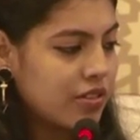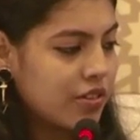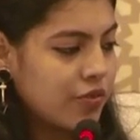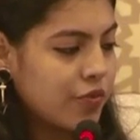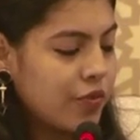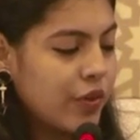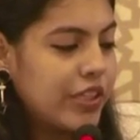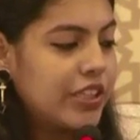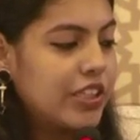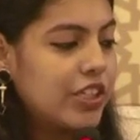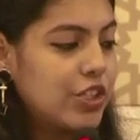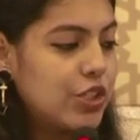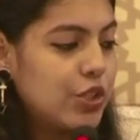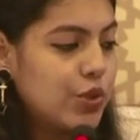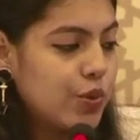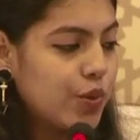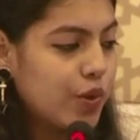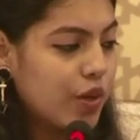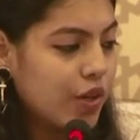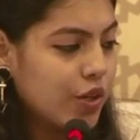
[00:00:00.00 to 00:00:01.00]
with the
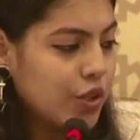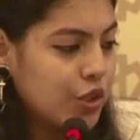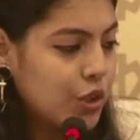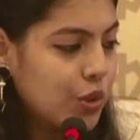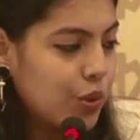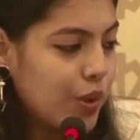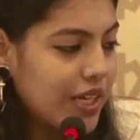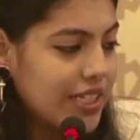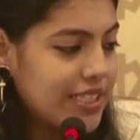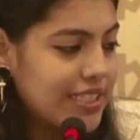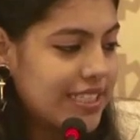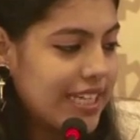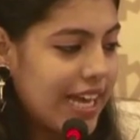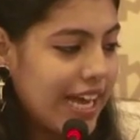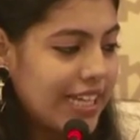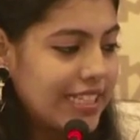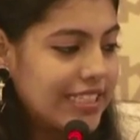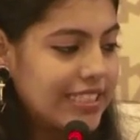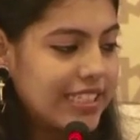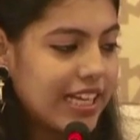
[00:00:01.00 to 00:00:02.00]
U.S.
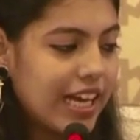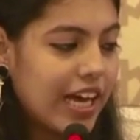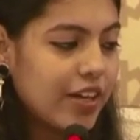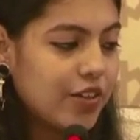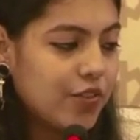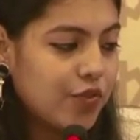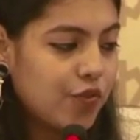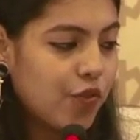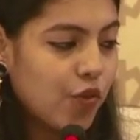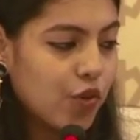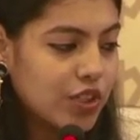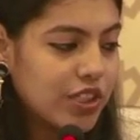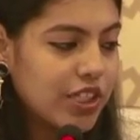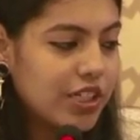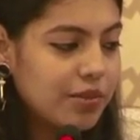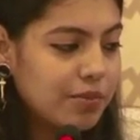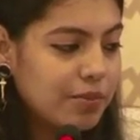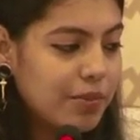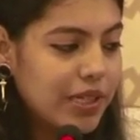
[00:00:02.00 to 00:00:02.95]
stands at $14